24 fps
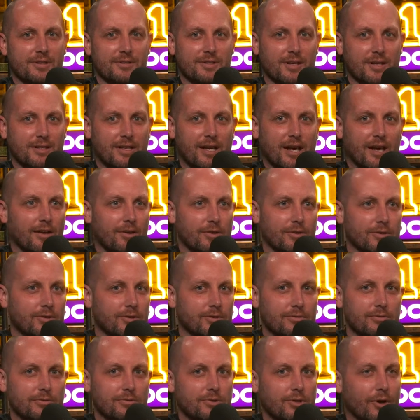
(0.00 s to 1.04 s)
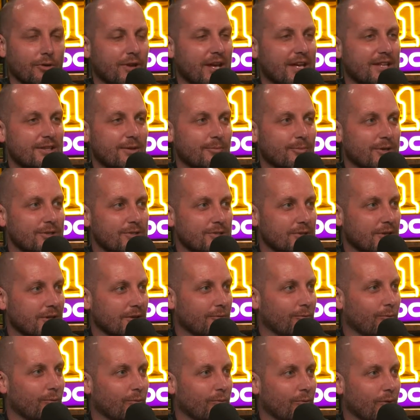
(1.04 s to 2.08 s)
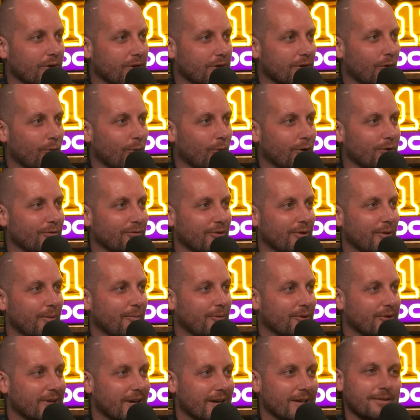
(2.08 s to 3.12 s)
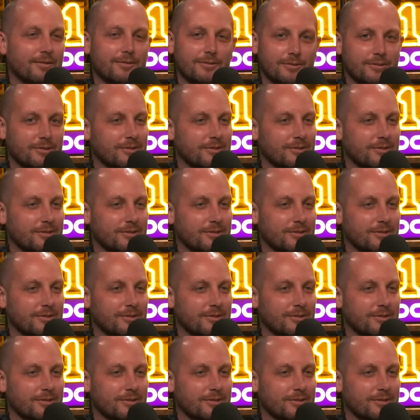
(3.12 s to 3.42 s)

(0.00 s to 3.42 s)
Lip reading: that's like, yeah, you don't hate them because you're gonna want to go work for them one day.